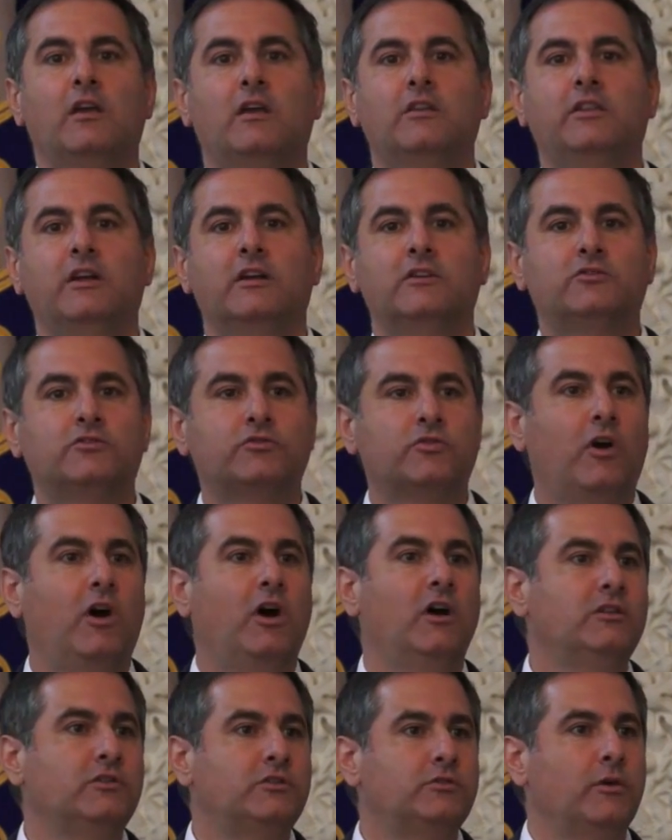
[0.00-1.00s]
They're
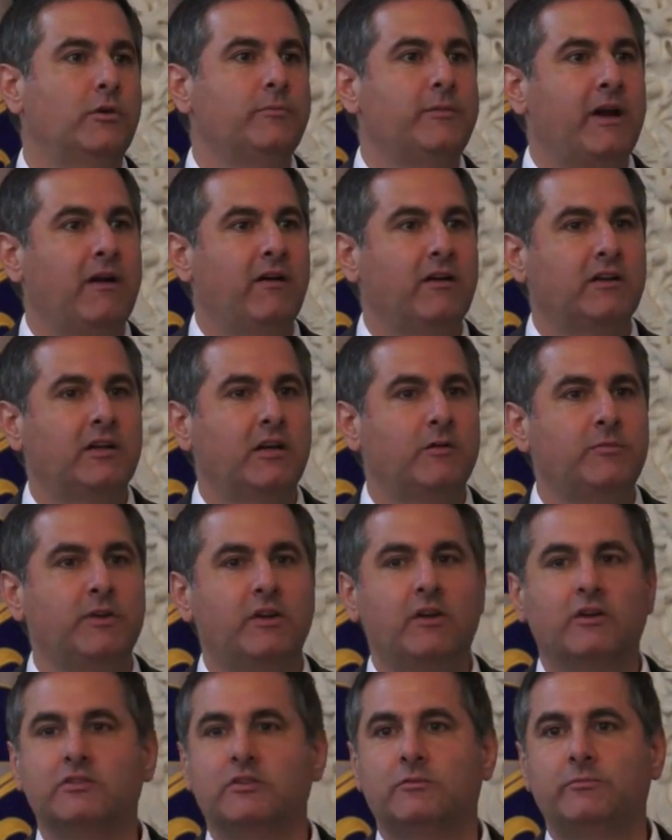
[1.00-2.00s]
drawn to America
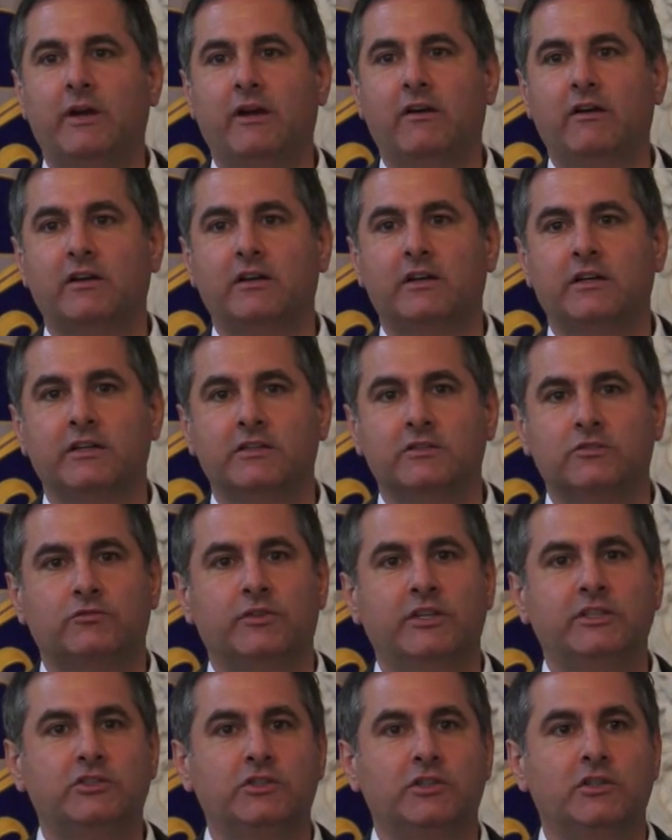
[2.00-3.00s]
because America is
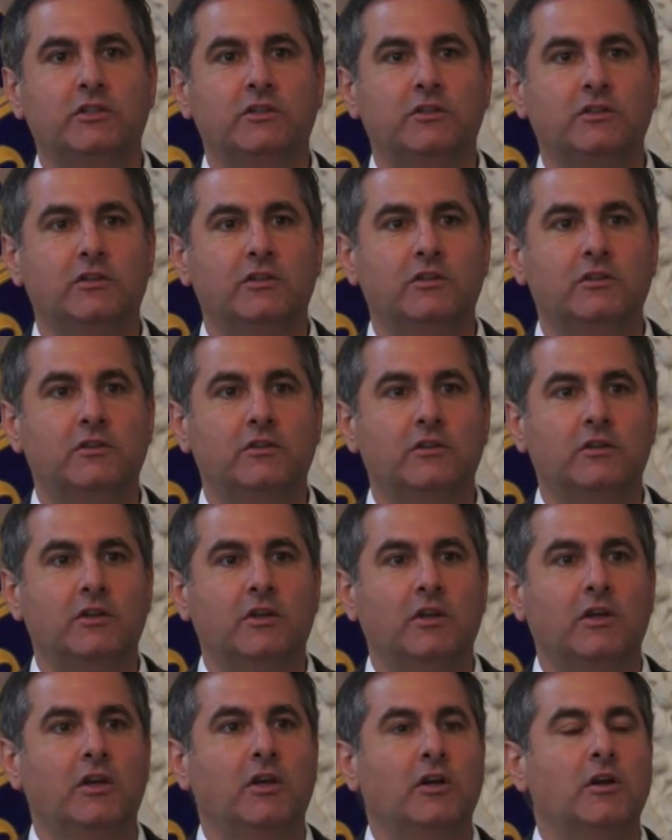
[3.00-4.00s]
richer,
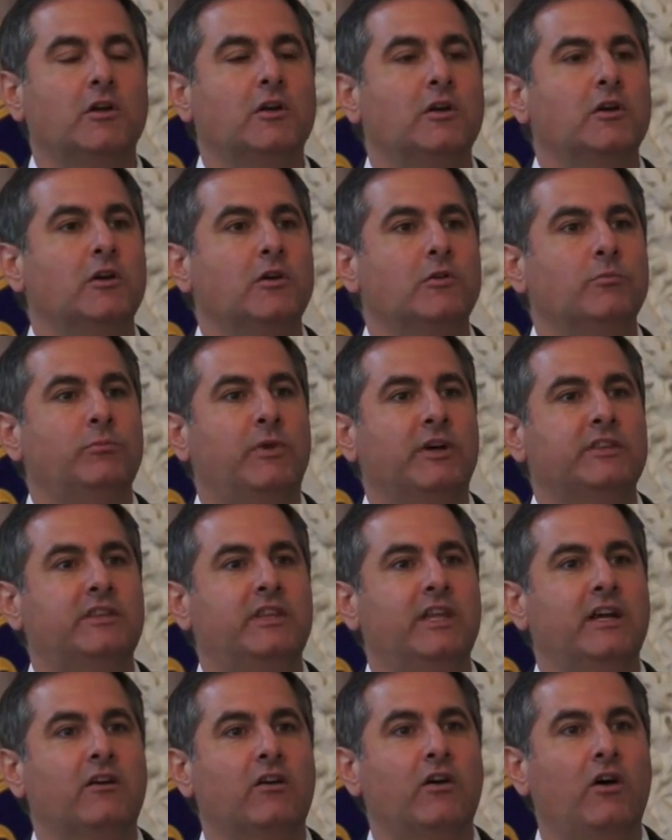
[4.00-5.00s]
but
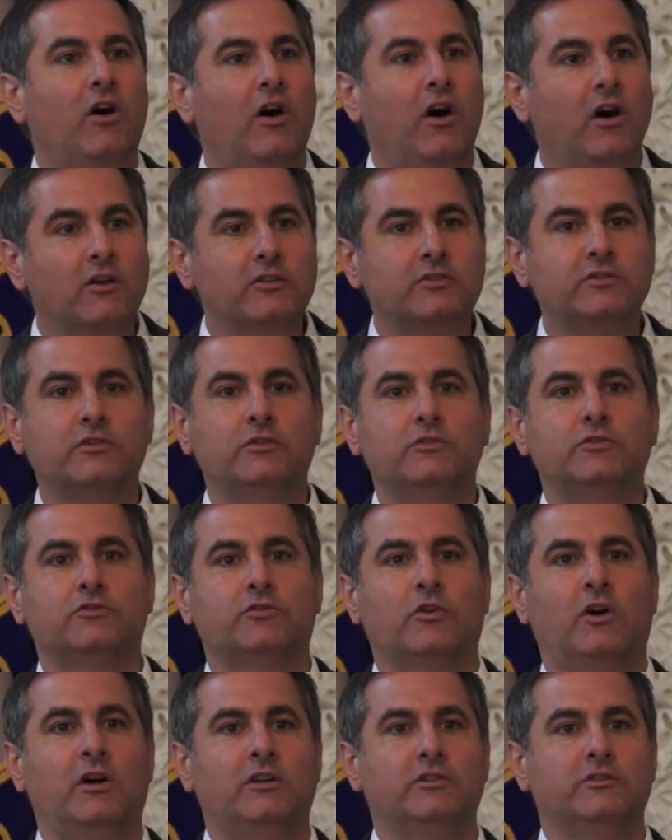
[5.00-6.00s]
they're also
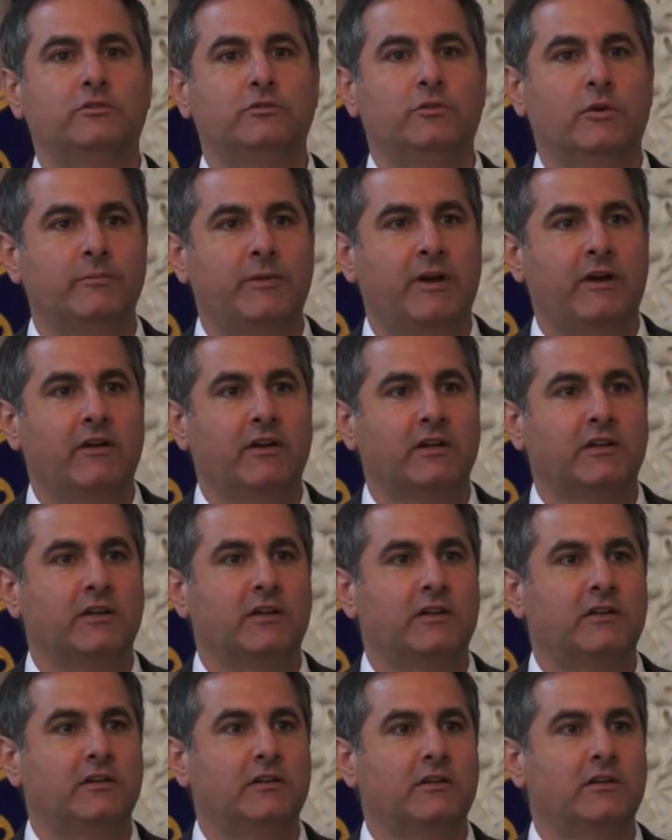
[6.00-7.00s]
drawn to
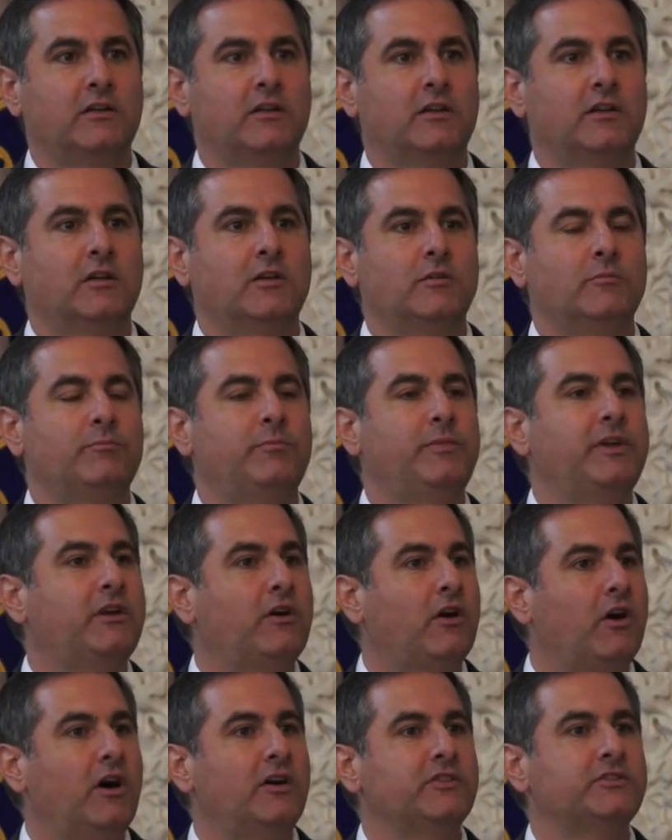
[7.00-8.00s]
America
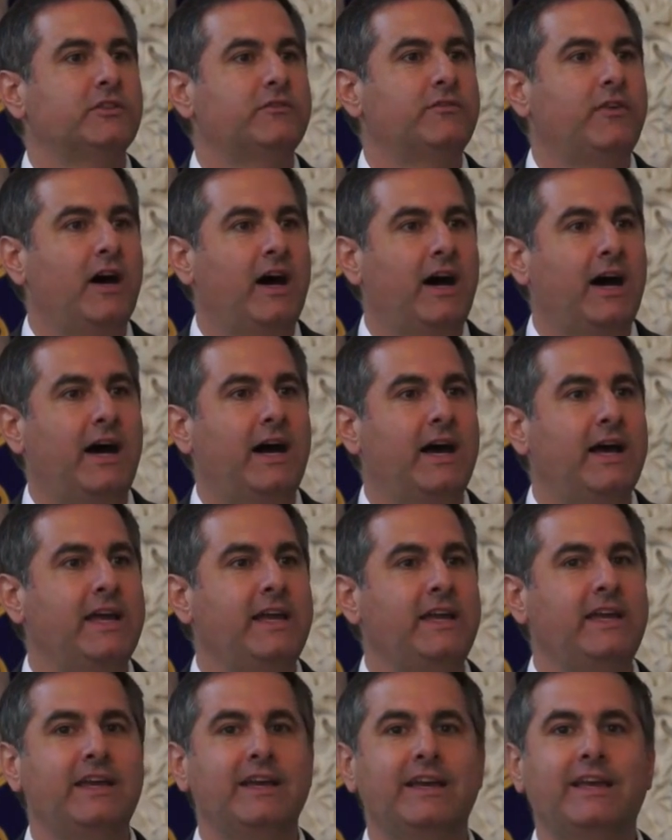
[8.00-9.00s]
because of
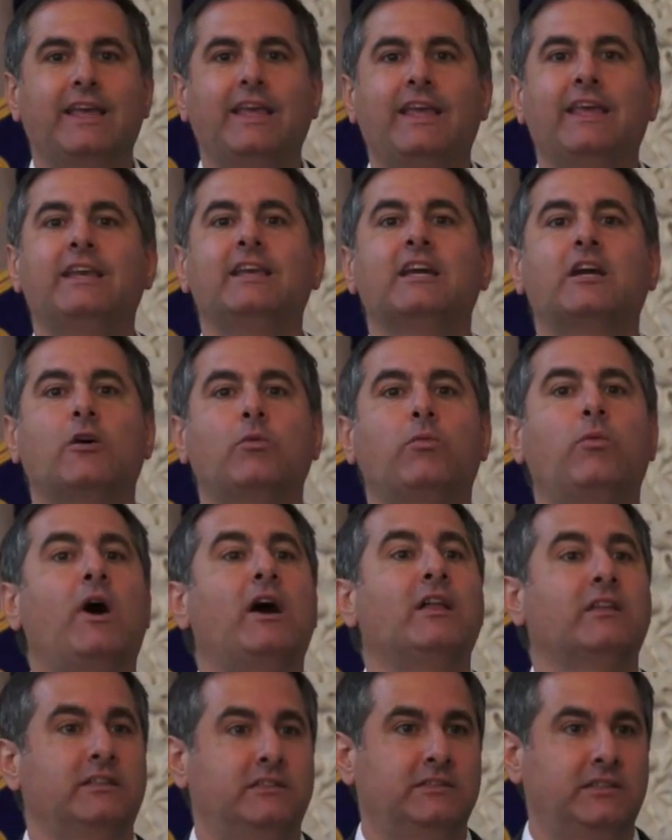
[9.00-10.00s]
high
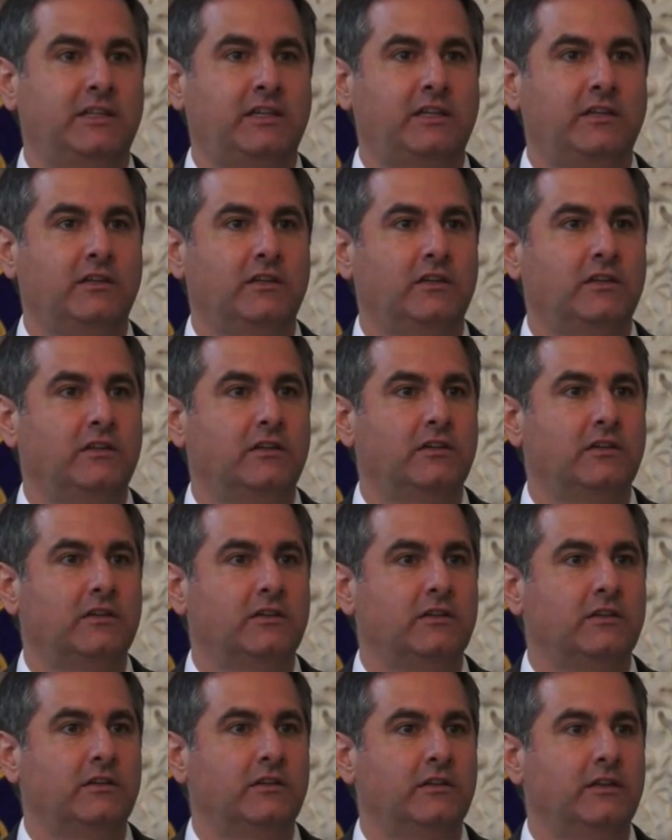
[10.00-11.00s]
inequality
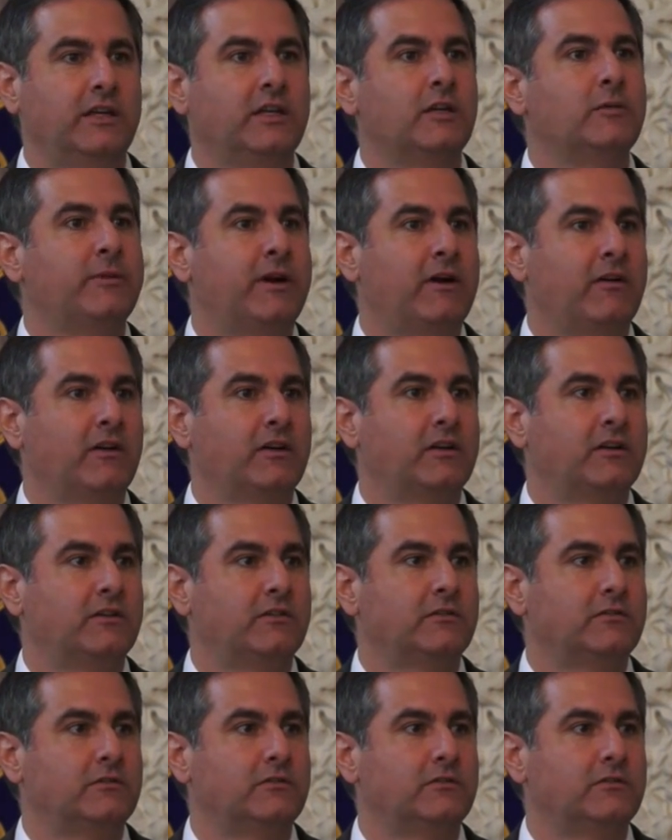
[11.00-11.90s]
in America.